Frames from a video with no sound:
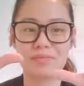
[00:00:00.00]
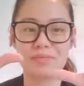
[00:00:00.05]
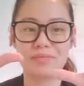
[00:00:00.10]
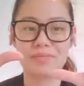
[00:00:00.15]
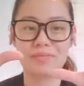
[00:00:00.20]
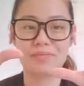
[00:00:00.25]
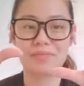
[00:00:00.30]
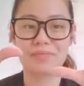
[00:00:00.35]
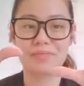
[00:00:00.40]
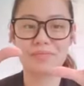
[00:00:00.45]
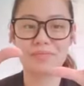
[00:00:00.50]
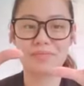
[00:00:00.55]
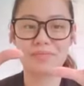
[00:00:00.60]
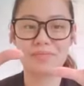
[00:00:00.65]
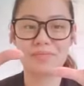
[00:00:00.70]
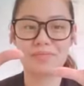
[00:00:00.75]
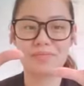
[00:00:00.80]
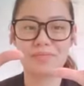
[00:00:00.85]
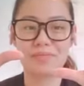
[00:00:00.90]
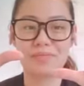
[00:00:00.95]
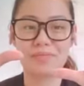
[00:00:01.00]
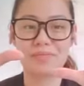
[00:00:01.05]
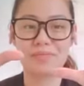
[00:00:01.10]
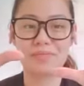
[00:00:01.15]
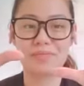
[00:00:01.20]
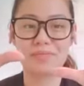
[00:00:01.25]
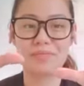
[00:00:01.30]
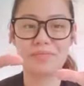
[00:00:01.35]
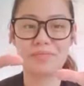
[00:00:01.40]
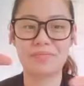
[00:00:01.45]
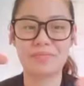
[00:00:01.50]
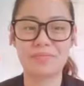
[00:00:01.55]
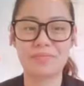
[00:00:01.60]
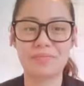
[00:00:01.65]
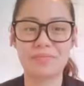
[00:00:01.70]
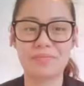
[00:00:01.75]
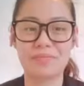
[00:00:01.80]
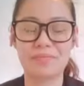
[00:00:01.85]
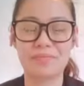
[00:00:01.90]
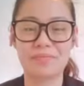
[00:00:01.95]

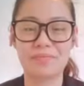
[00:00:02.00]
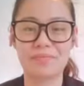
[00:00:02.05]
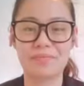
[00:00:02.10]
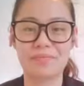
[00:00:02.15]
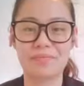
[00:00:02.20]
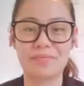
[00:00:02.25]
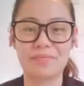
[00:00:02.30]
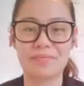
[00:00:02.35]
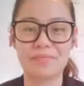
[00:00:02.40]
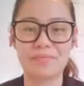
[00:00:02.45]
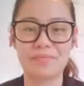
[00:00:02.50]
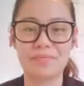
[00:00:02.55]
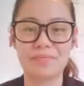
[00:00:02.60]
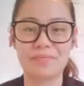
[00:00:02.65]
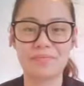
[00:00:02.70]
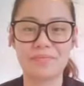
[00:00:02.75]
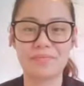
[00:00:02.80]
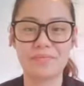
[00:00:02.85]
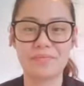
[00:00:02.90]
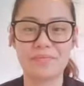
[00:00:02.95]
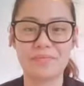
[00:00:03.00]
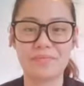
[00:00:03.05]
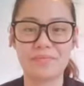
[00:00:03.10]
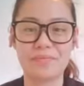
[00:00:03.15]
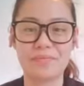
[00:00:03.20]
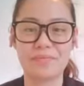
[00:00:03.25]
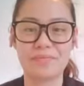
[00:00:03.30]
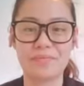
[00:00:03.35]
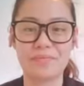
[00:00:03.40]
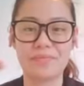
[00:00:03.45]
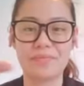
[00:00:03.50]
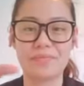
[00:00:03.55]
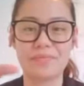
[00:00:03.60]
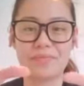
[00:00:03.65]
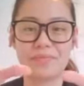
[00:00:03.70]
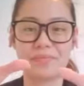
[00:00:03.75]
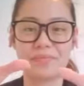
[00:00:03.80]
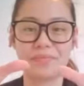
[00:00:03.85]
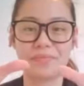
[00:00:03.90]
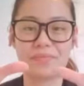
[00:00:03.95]

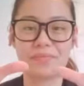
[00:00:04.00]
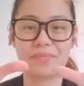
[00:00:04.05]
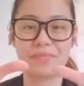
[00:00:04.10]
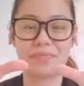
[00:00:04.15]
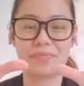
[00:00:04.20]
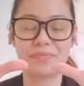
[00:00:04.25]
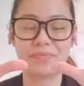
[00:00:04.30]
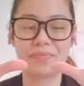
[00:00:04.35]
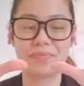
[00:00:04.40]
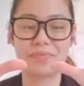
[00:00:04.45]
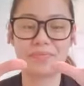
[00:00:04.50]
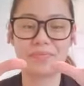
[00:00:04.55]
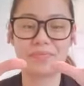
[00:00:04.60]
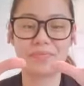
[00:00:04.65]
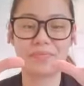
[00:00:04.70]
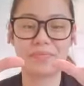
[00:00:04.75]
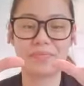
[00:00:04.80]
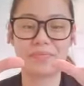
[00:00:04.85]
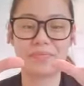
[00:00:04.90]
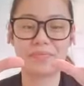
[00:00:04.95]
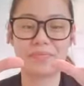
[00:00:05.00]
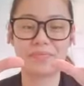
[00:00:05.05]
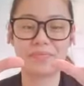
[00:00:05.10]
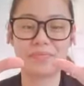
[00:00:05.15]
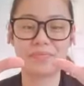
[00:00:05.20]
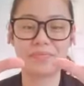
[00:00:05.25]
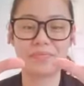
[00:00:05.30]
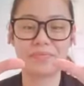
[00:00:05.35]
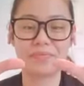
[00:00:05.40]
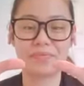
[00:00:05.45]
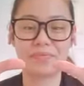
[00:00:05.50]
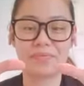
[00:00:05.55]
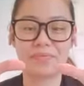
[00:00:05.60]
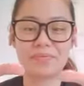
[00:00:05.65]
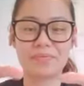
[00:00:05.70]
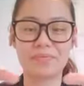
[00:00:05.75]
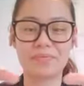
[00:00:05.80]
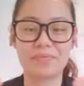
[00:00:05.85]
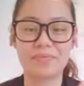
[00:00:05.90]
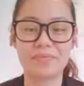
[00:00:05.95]

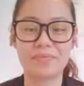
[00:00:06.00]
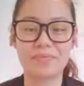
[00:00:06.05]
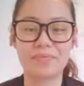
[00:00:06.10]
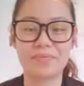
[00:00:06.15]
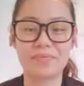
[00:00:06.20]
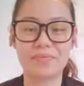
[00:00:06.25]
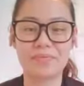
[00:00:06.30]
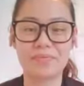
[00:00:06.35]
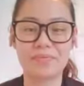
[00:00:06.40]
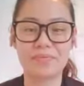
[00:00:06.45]
Nothing is said.